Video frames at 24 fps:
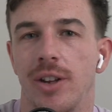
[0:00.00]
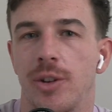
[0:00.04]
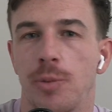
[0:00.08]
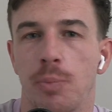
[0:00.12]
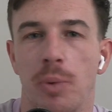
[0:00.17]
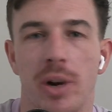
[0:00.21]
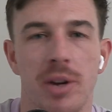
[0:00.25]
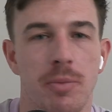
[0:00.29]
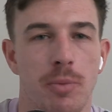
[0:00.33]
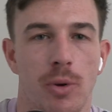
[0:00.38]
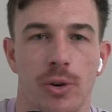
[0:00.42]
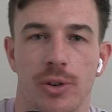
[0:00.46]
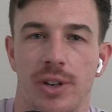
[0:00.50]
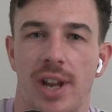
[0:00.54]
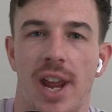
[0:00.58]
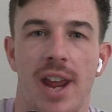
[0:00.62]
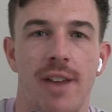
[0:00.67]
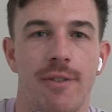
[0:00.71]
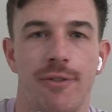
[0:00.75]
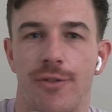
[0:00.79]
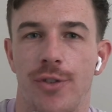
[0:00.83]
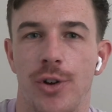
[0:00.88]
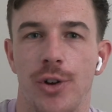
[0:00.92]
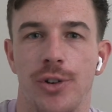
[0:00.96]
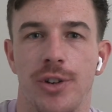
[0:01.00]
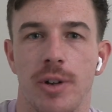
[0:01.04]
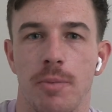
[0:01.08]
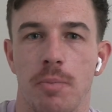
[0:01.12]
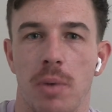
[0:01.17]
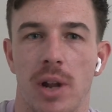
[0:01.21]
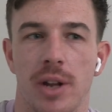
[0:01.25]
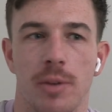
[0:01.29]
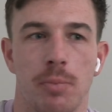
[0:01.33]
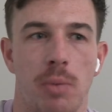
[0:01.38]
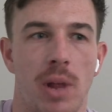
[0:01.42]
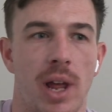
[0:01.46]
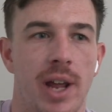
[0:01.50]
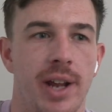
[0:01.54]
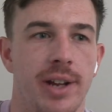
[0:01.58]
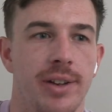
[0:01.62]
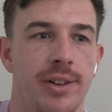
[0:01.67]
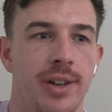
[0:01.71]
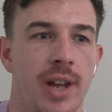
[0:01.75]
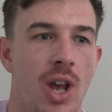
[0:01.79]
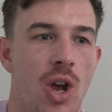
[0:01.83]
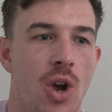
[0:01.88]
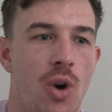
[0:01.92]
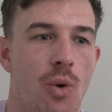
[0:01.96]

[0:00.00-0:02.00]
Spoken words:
the Springboks have 30-plus players.